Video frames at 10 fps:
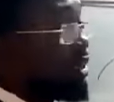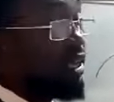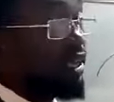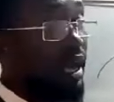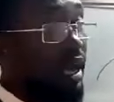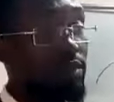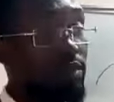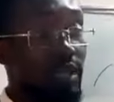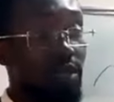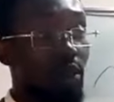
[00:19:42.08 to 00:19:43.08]
day I will
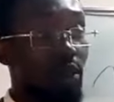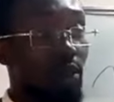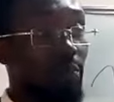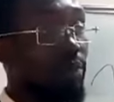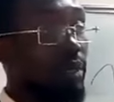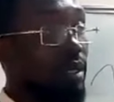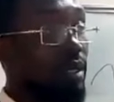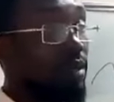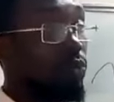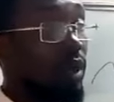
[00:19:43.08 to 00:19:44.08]
take up
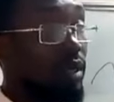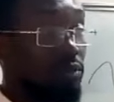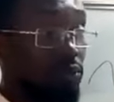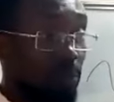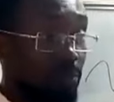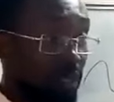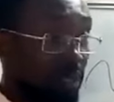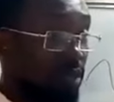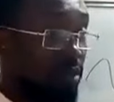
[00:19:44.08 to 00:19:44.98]
one topic,